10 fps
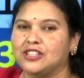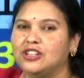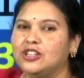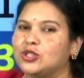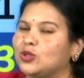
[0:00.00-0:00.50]

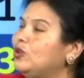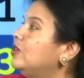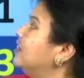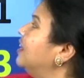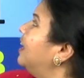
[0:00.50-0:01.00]
So,
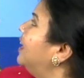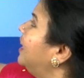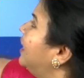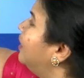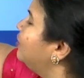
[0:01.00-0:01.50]
I
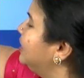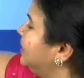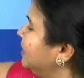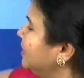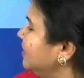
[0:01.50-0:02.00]
have written
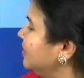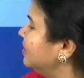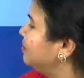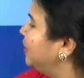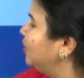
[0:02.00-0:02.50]

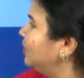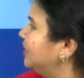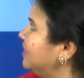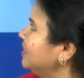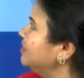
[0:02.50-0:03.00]
below the
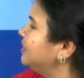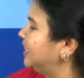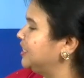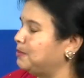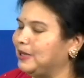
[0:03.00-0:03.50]

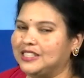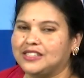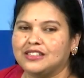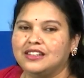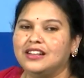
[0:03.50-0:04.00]
tens place,
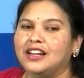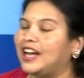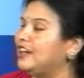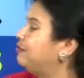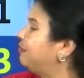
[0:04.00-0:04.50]
and
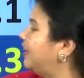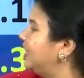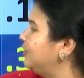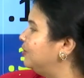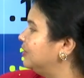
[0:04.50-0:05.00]
5
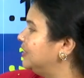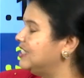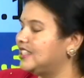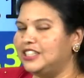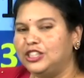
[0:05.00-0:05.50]
is
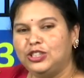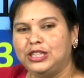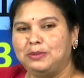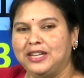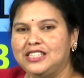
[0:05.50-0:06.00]
in unit
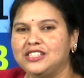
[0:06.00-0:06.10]
place.